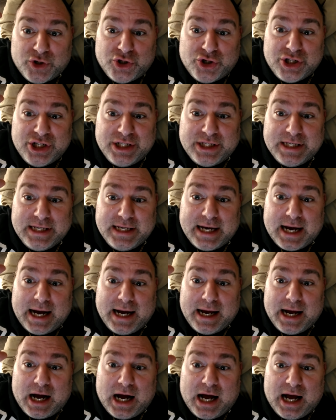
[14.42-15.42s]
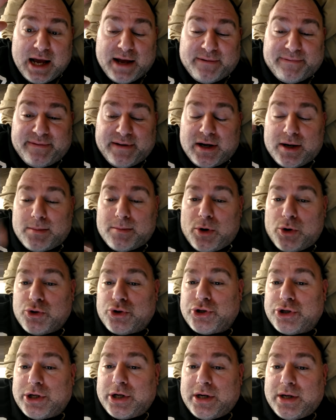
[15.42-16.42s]
GTII, finger
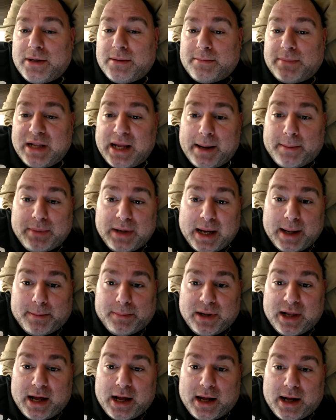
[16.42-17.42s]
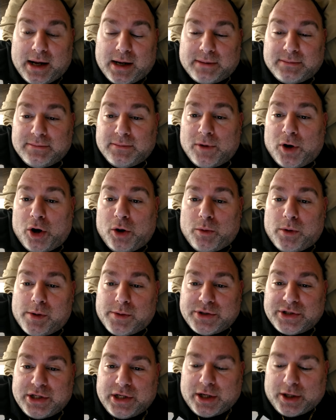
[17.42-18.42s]
motion, blah, blah, blah. What
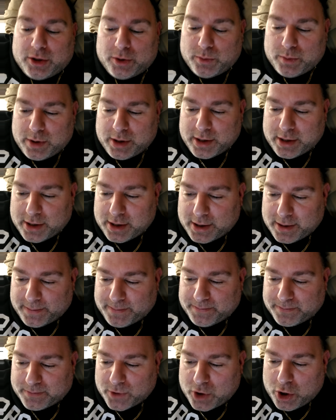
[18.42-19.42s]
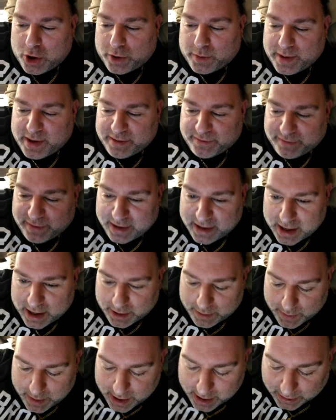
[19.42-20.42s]
was the other one?
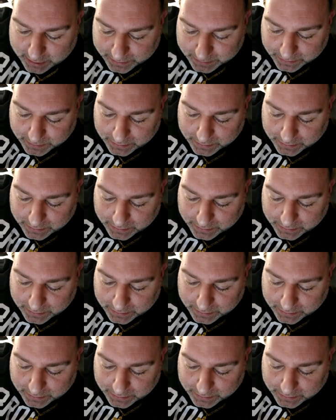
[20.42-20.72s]
RNVA, right?